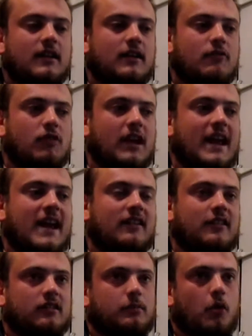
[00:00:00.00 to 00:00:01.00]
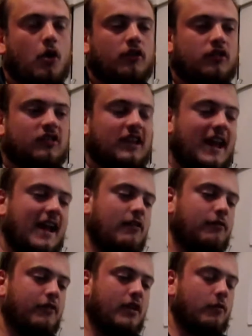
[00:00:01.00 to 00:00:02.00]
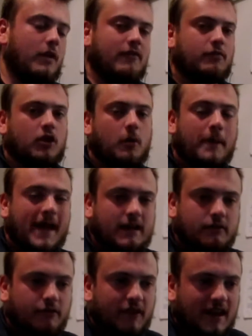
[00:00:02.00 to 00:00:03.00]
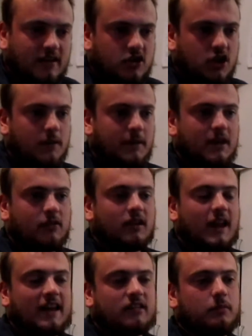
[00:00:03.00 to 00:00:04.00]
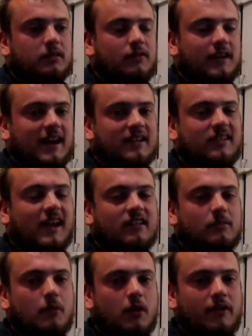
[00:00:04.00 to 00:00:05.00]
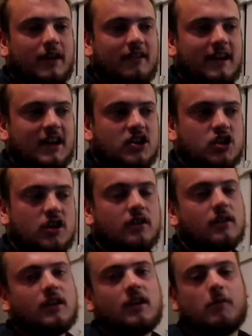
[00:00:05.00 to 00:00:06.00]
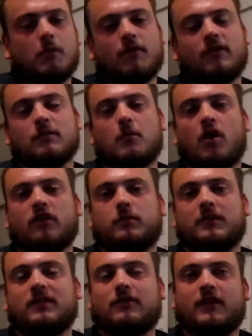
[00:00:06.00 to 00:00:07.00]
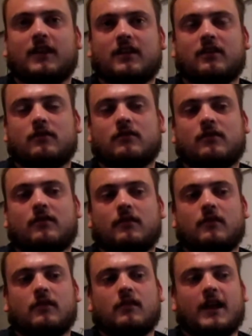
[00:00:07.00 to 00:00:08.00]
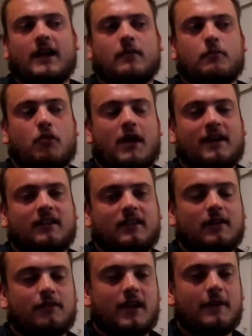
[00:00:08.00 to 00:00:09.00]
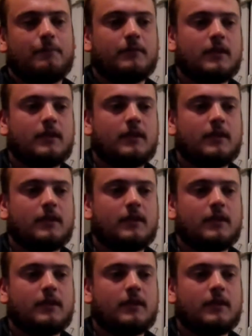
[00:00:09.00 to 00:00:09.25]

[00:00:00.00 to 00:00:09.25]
relate to the sport. So say like further away from competitive events, you're going to be using less specific exercise and more variation, and moving to more specific like prior to the event.